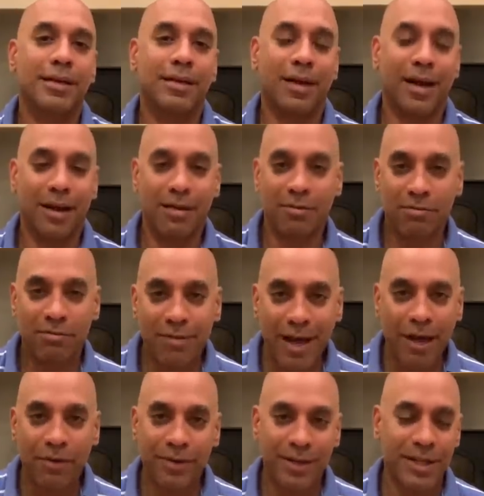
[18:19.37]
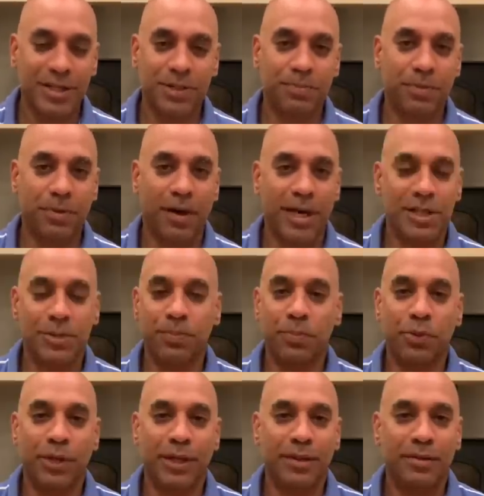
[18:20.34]
at around its price
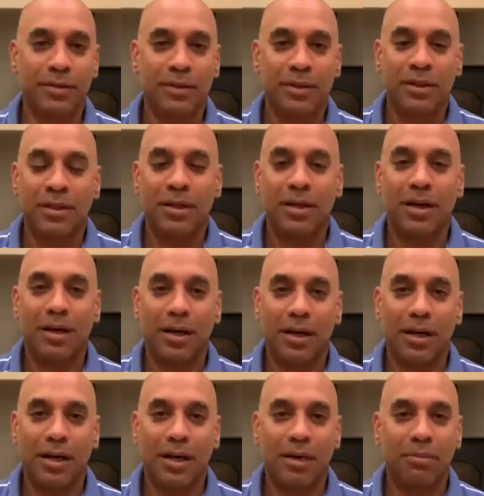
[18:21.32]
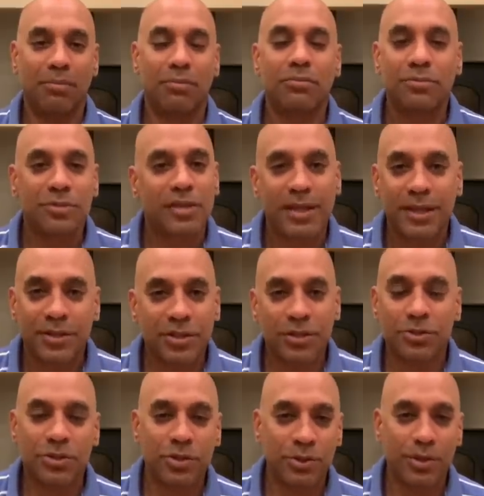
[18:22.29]
point, say
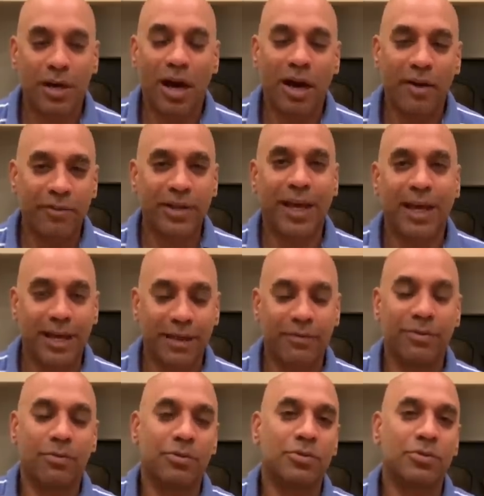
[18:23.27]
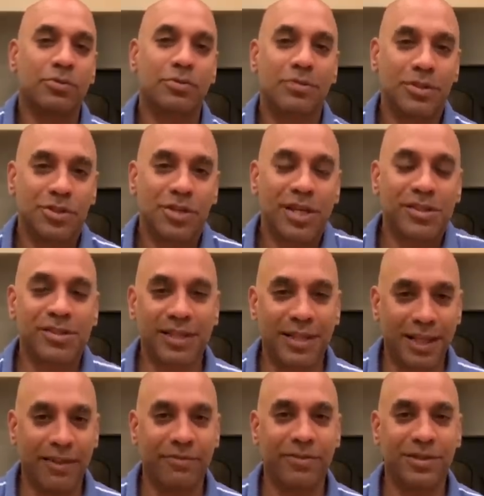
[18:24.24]
two and a half K, for adjusting
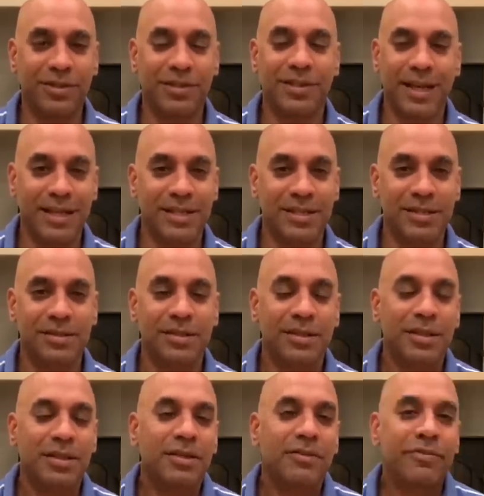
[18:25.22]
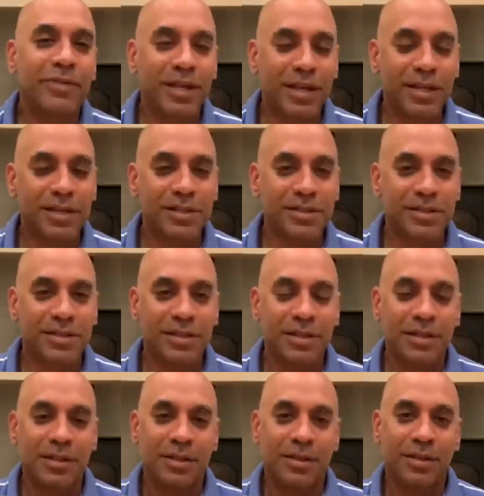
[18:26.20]
it for today's figures,
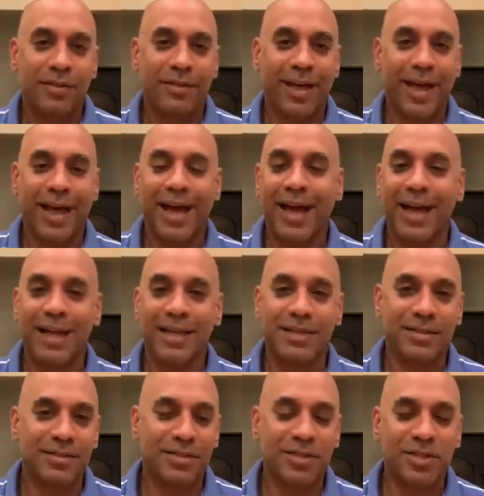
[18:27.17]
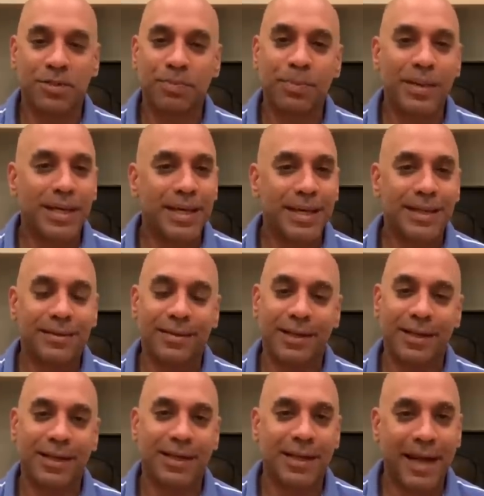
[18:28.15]
that has the speed, the
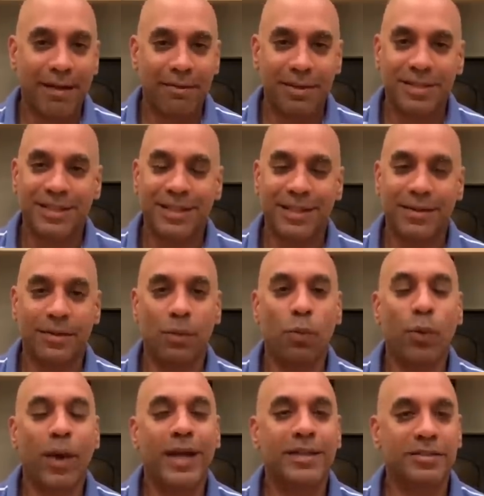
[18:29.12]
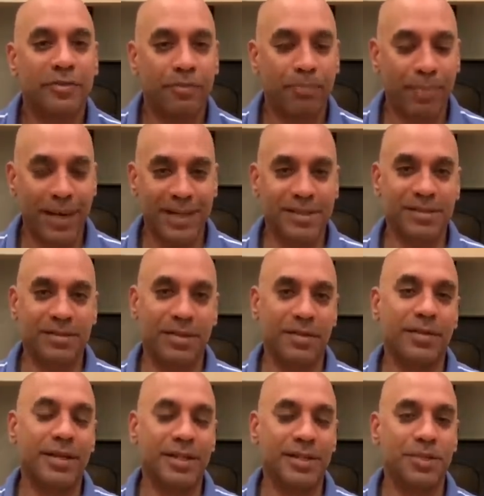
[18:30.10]
clarity, and the weight of bass that
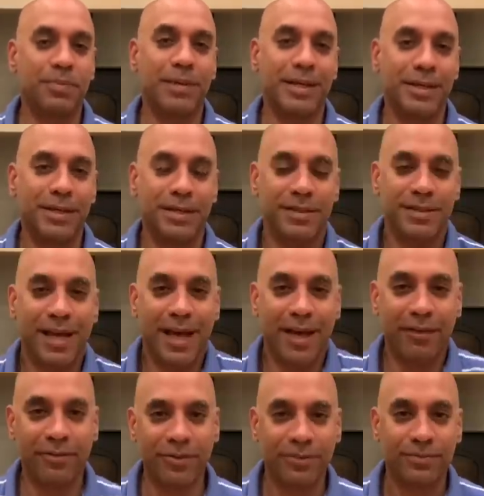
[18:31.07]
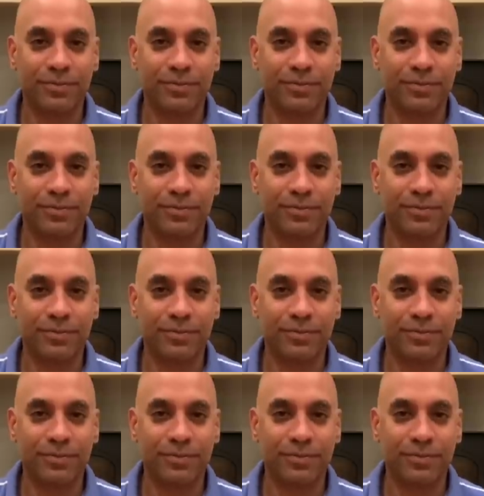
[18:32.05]
these speakers have.